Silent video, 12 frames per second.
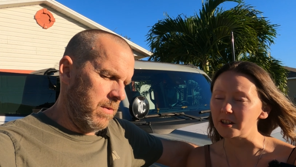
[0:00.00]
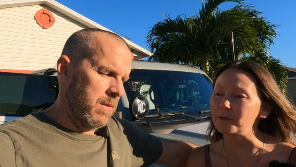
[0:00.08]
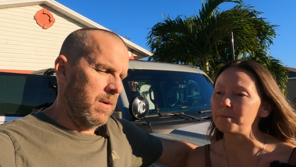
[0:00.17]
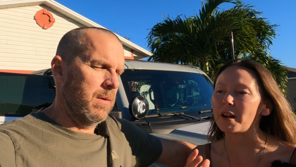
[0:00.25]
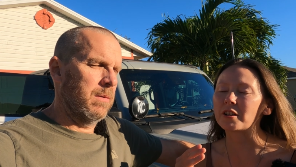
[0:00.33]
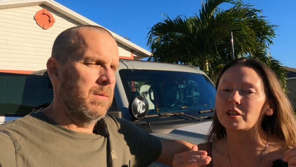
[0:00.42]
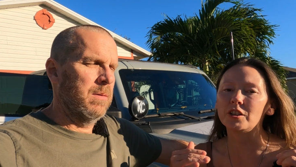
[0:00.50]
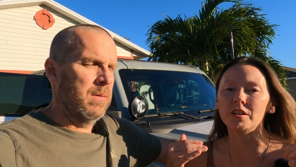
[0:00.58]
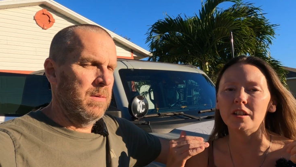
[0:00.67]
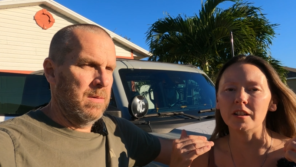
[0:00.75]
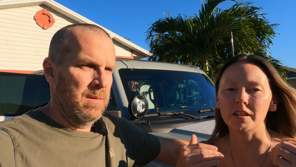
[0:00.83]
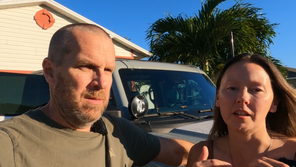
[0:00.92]

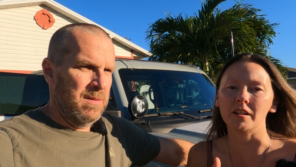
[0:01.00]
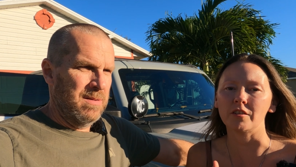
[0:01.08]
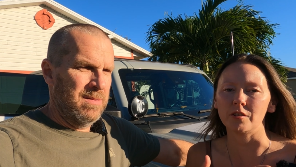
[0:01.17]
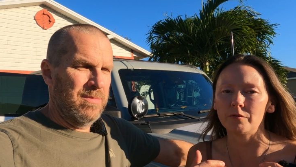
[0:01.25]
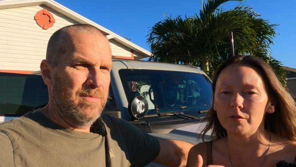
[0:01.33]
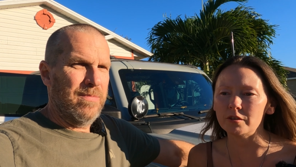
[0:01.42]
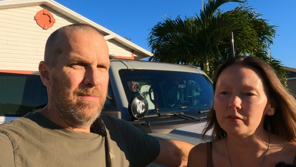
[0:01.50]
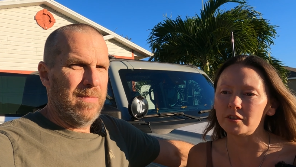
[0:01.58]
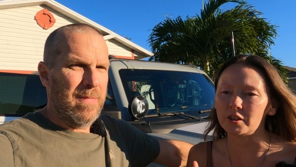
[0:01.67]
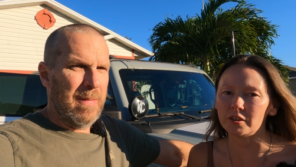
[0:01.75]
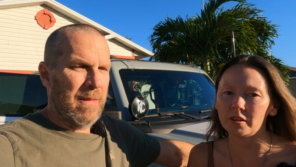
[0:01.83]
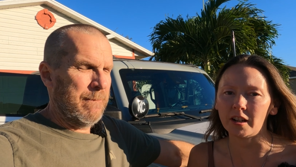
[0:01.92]
Speaker 1: Especially anything on the roof,
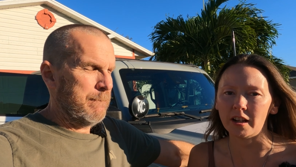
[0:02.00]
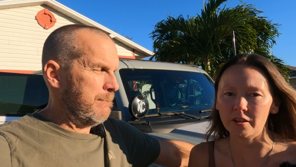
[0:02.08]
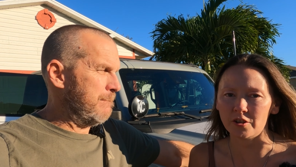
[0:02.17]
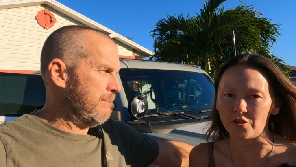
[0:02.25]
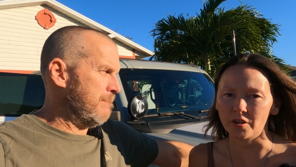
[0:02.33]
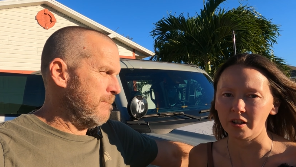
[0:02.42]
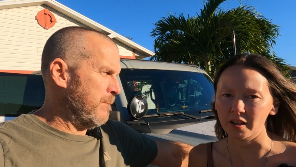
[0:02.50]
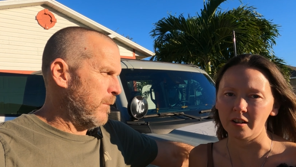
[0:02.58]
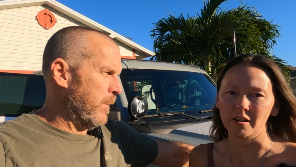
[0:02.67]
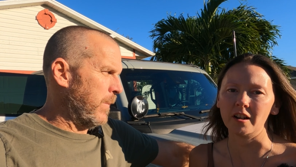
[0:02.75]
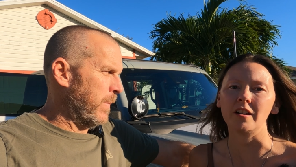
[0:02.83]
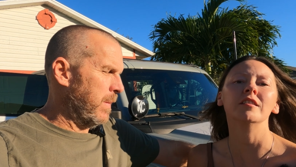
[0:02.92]
the hood, and the trunk
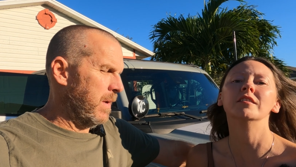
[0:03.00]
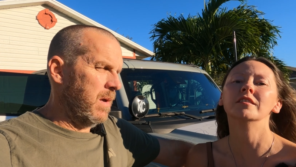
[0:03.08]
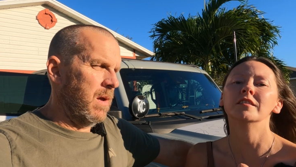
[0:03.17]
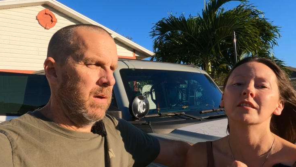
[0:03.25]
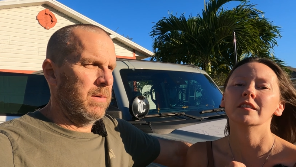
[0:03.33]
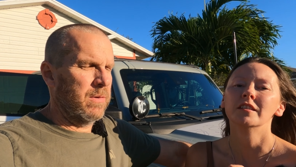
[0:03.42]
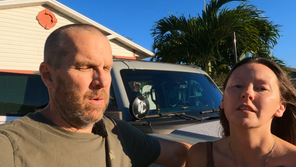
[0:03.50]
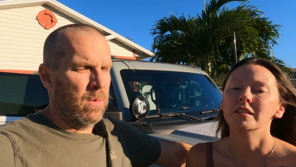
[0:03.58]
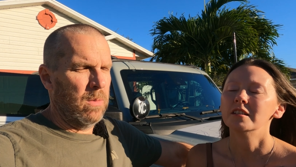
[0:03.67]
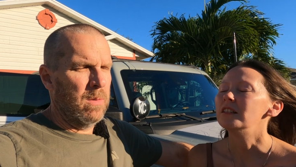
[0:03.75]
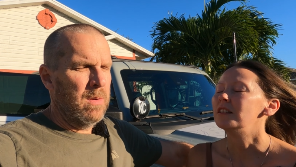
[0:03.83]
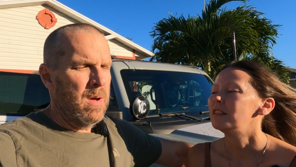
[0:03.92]
area. Yeah,
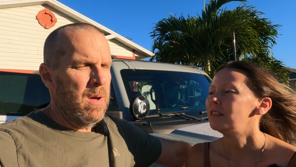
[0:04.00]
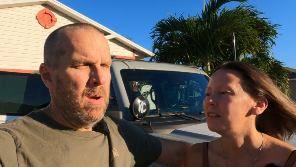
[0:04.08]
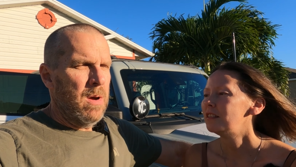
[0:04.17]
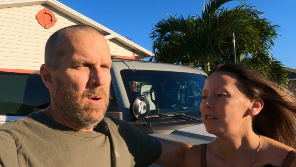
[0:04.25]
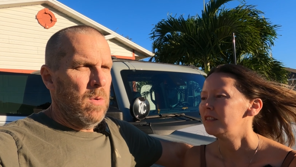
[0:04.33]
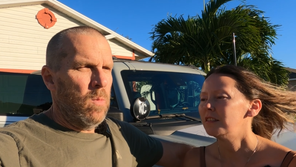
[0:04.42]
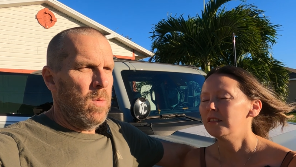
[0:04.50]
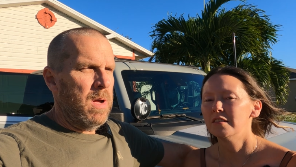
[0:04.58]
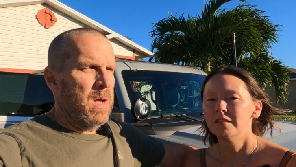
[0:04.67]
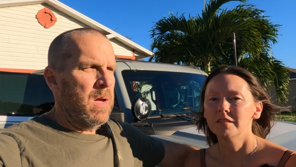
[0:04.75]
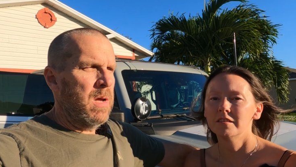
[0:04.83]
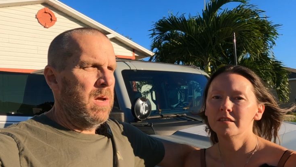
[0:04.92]
so
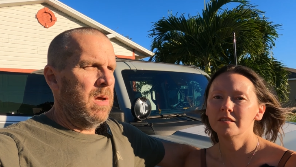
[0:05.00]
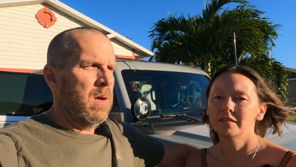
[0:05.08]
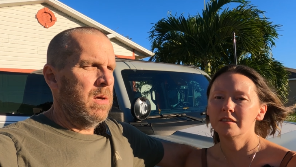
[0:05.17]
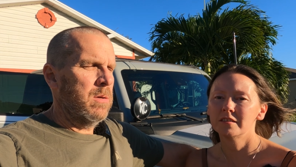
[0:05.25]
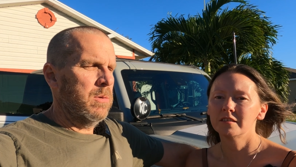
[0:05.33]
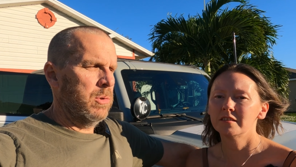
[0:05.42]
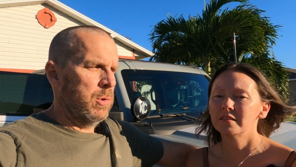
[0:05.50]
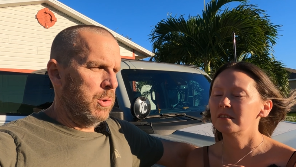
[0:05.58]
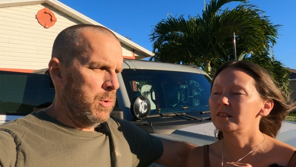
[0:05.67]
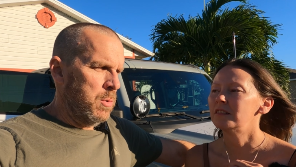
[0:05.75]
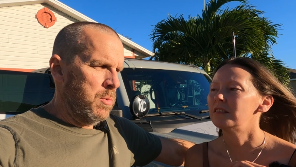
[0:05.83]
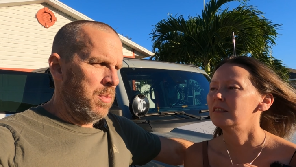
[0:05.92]
we
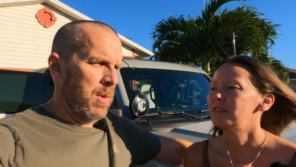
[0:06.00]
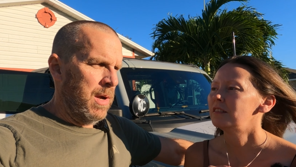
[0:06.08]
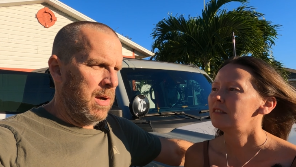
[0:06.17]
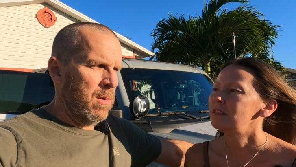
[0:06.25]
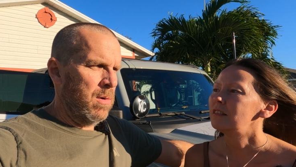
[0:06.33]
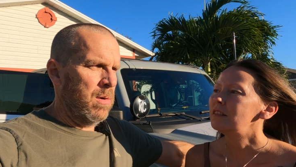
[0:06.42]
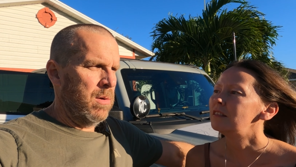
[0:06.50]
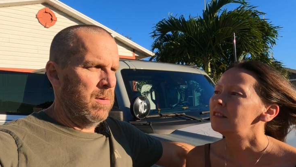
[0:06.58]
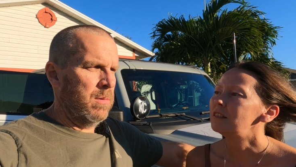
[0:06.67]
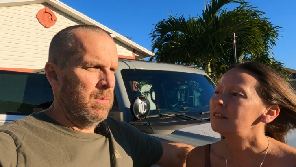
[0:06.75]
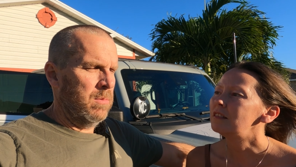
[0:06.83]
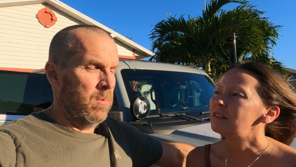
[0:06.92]
do plan
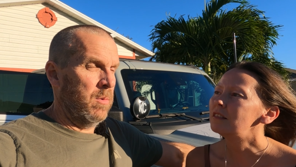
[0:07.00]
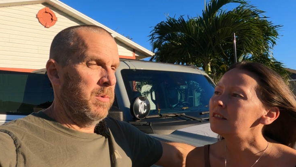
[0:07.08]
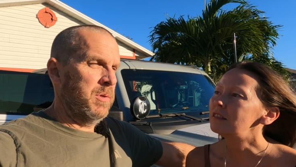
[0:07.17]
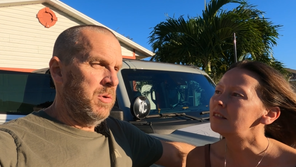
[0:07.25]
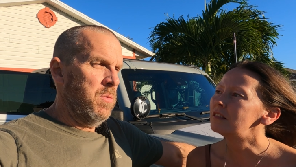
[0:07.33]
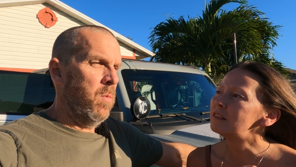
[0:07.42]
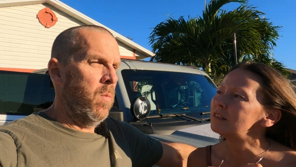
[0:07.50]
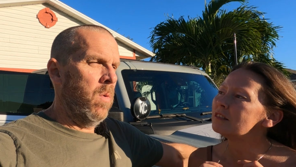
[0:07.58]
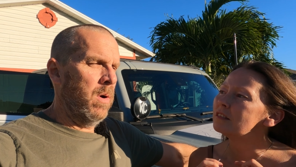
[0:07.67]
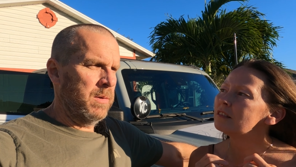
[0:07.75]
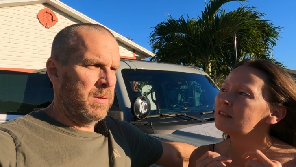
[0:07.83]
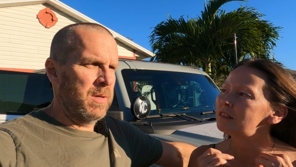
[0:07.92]
on, well, we do
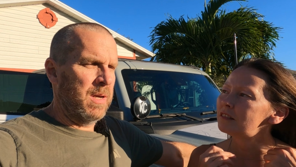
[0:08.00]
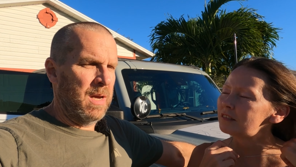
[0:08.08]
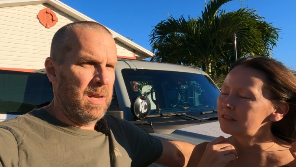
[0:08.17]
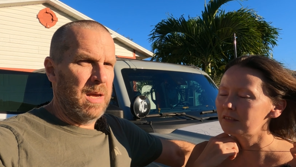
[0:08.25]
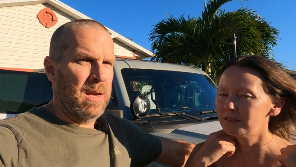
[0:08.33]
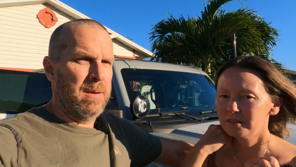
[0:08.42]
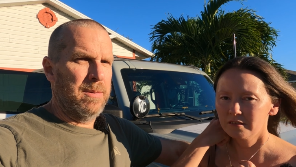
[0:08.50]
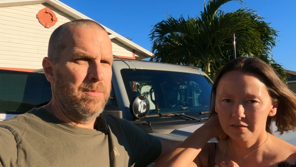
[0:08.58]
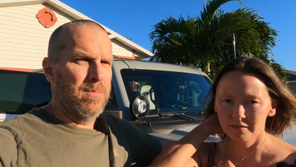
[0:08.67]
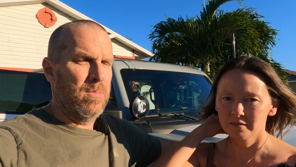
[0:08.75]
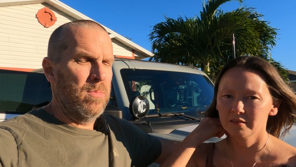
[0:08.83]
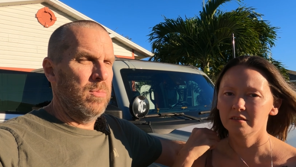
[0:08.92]
want to get a
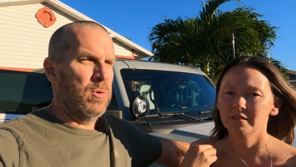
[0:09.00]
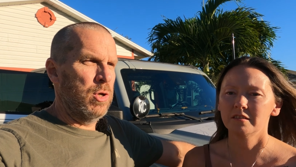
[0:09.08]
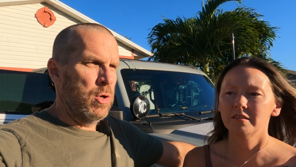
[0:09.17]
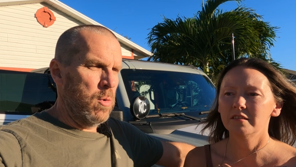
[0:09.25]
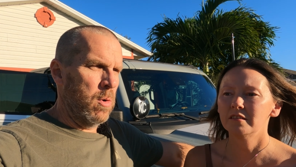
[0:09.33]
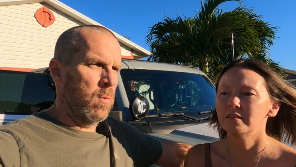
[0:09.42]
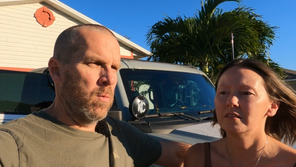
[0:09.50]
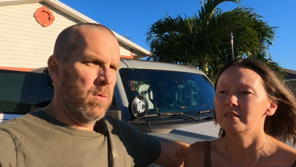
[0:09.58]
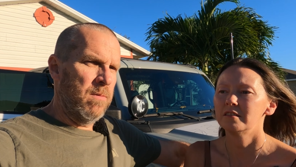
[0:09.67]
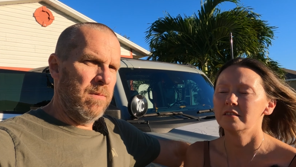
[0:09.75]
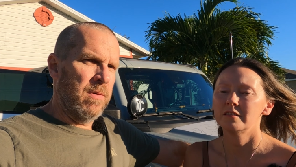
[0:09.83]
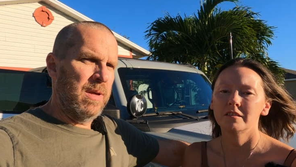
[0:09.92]
newer
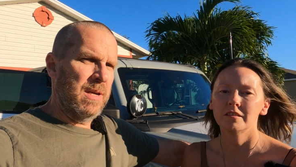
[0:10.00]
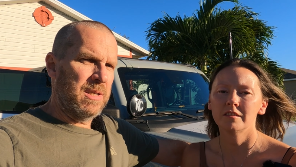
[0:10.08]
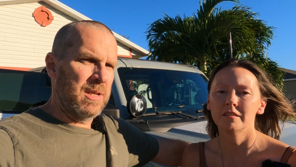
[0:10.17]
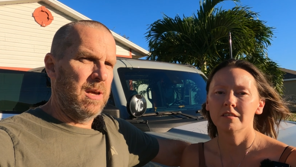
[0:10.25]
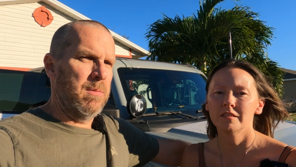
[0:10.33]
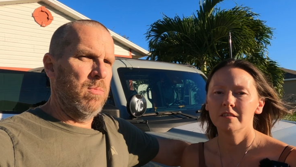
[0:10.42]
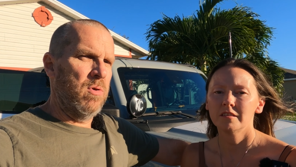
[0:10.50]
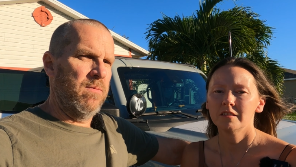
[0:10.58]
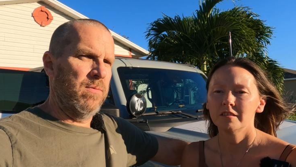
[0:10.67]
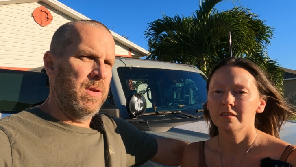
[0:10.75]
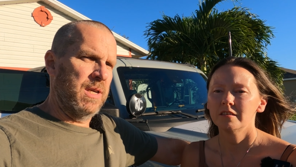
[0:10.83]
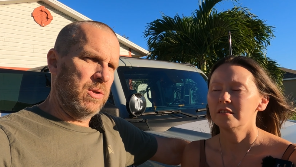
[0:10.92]
roof for this and then
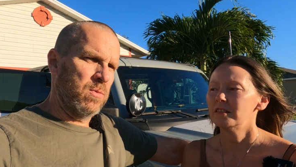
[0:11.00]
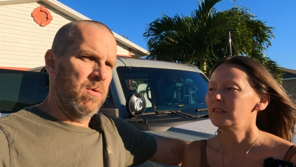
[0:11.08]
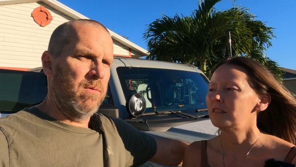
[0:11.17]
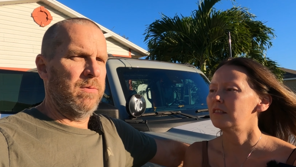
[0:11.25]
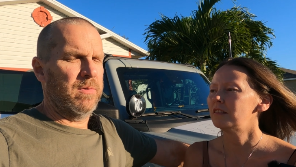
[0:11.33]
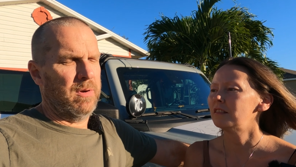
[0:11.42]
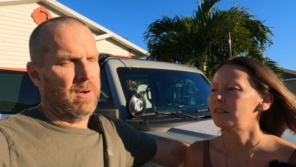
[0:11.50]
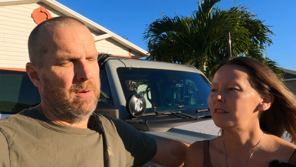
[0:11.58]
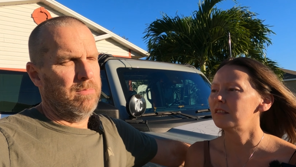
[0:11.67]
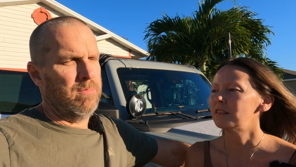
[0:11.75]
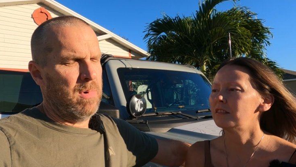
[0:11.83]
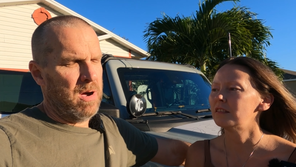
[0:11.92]
move this roof
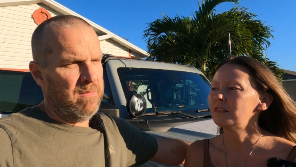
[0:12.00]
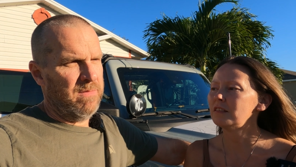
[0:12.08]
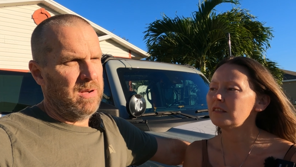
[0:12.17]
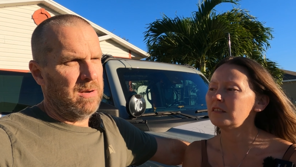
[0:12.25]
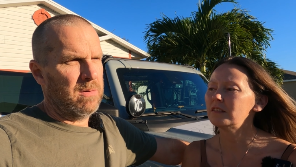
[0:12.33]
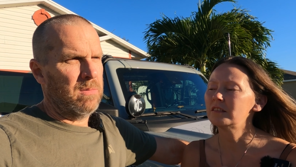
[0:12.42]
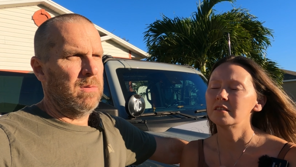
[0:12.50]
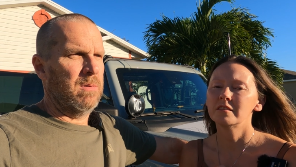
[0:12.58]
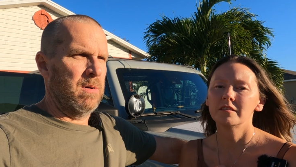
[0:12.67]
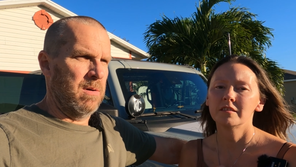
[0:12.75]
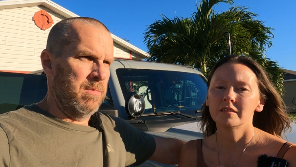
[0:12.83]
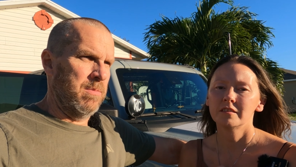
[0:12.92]
to my vehicle
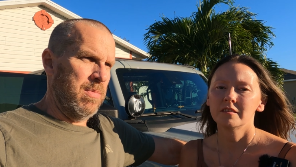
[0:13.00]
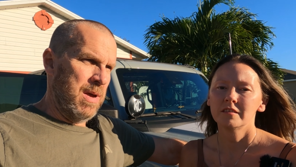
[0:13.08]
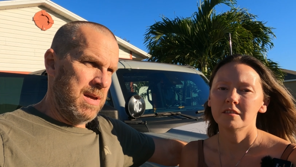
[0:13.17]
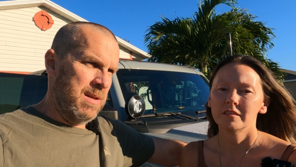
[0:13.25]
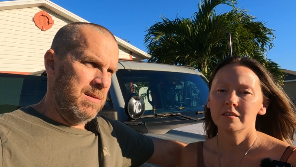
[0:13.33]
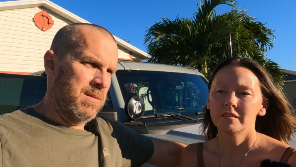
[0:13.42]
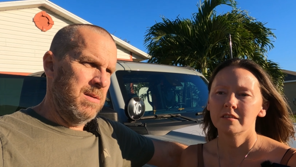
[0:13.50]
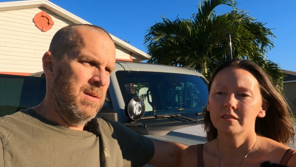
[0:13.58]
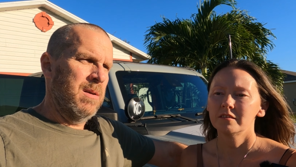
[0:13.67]
or Ben.